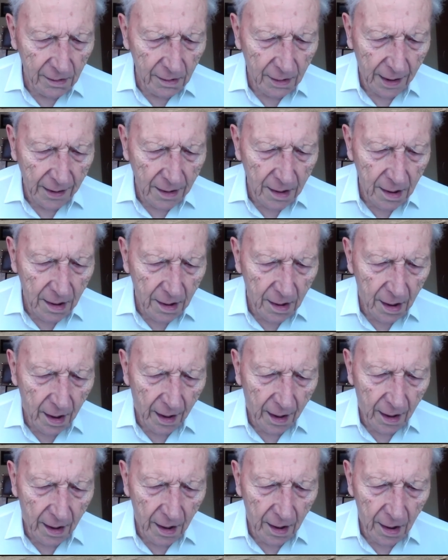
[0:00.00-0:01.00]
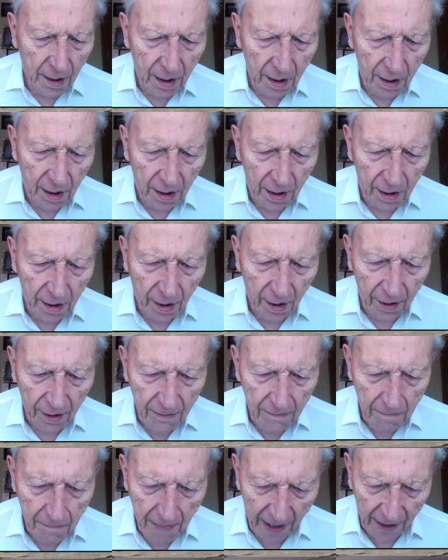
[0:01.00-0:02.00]
one day, I
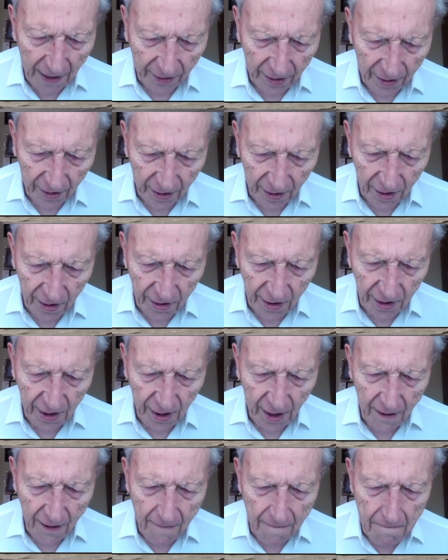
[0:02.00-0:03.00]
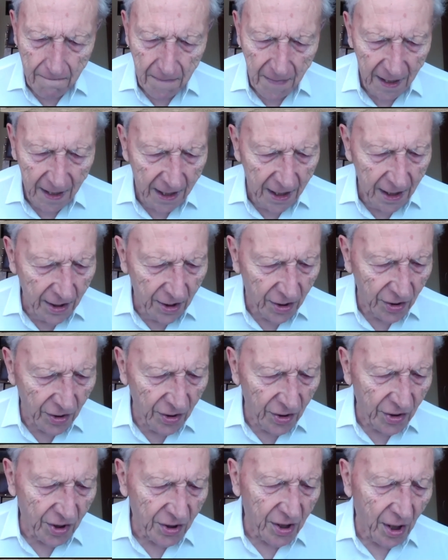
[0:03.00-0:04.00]
met a young
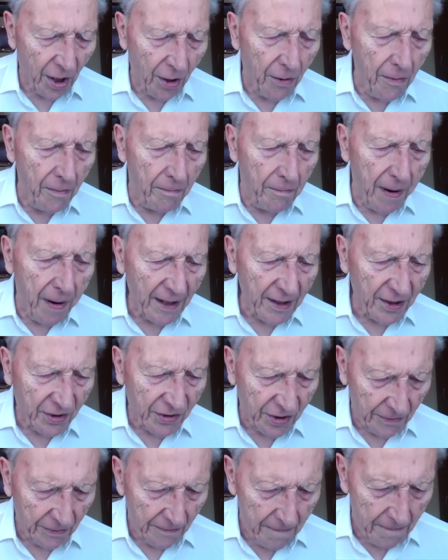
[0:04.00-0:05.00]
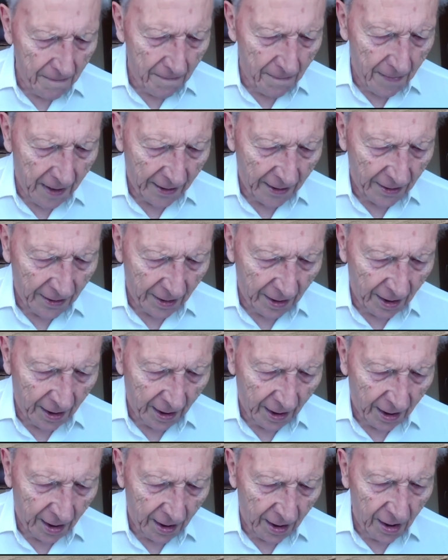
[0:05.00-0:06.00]
maiden so buxom and
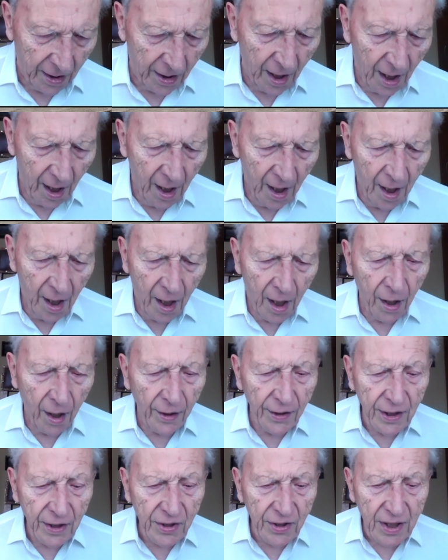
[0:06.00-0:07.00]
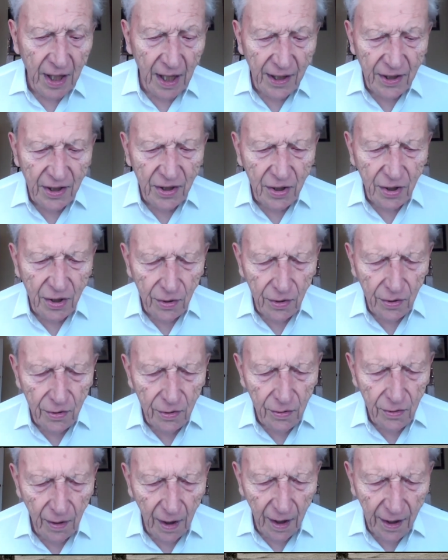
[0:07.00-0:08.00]
gay. I says
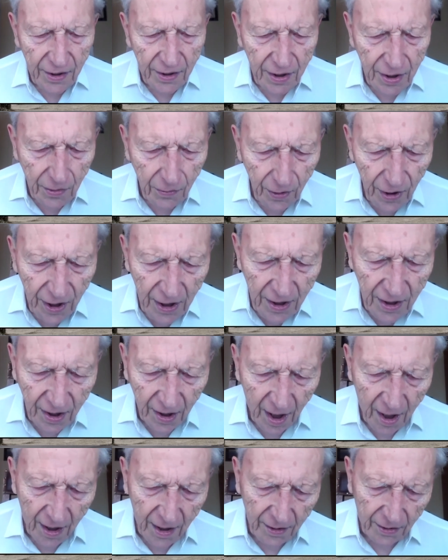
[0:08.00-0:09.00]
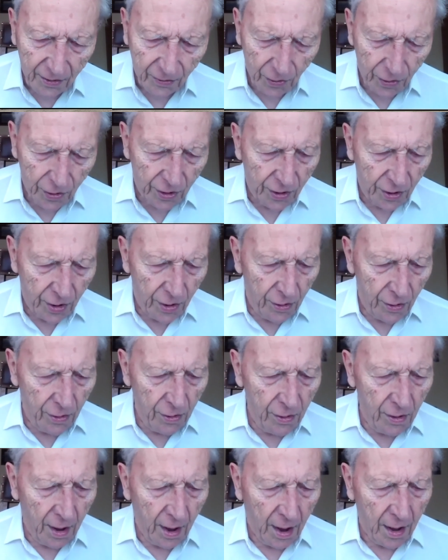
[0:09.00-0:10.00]
to her, "Sweetheart, would
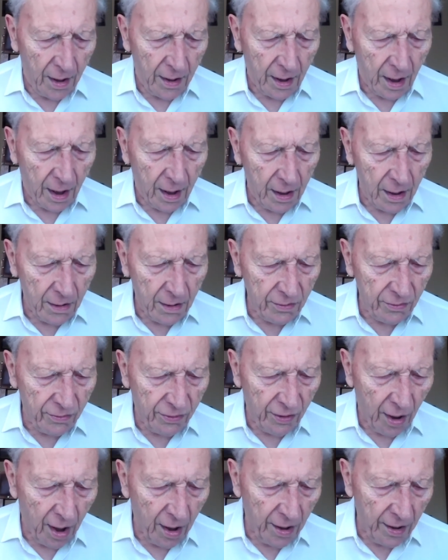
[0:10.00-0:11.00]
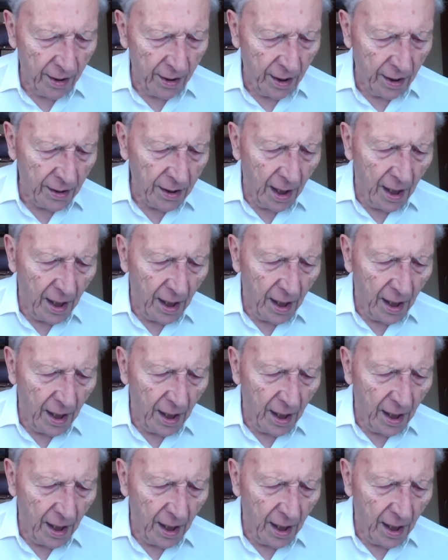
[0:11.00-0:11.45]
you like a ride?"